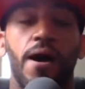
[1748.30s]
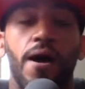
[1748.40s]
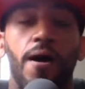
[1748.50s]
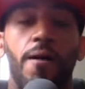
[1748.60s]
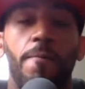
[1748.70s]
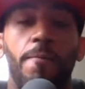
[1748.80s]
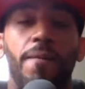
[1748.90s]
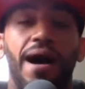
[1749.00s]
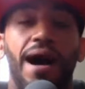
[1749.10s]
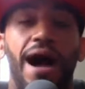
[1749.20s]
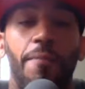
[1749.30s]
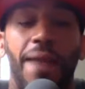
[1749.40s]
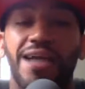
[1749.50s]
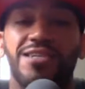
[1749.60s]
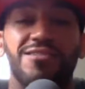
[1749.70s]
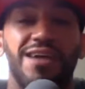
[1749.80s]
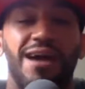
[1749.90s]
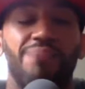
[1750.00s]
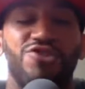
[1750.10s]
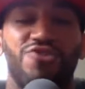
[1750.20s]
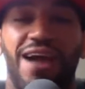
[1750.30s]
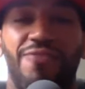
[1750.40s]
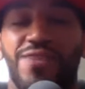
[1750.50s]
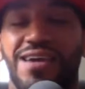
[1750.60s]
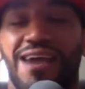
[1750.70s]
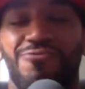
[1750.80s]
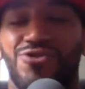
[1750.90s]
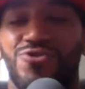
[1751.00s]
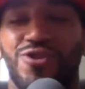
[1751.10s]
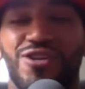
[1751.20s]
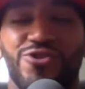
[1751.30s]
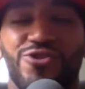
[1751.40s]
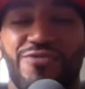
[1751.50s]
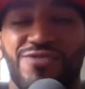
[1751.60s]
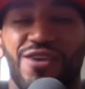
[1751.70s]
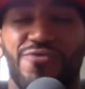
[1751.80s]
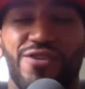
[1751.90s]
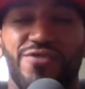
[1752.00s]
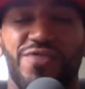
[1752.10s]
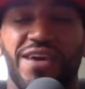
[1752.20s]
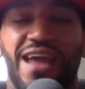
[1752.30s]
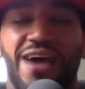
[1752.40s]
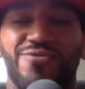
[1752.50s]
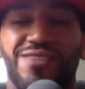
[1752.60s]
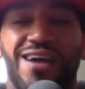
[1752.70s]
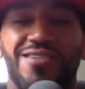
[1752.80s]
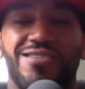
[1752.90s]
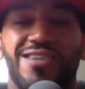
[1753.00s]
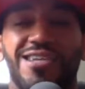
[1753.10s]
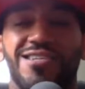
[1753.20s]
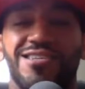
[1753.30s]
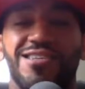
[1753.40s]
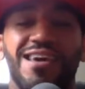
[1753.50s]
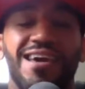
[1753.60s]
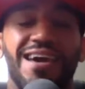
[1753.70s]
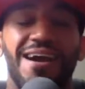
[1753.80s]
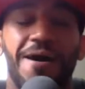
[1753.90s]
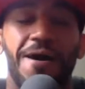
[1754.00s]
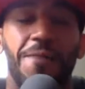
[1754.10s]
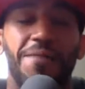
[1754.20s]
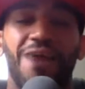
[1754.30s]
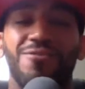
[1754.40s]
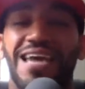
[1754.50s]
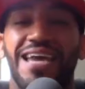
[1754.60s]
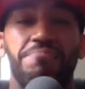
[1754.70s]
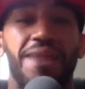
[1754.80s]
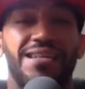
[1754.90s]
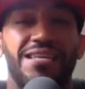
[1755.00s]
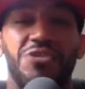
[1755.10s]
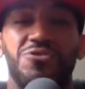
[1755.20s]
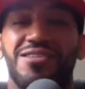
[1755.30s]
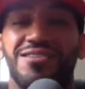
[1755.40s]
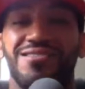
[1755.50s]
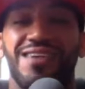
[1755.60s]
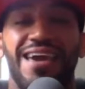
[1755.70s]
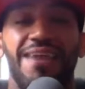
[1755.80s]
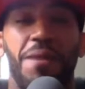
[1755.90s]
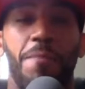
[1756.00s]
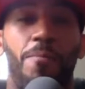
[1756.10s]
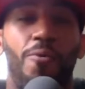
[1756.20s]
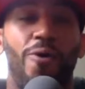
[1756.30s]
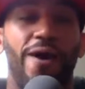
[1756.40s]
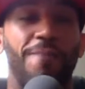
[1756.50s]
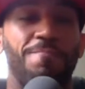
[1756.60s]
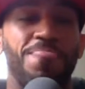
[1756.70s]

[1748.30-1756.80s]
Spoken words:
I'm driving. I was covering the event out in College Station, and I was heading back to Houston, and my boy,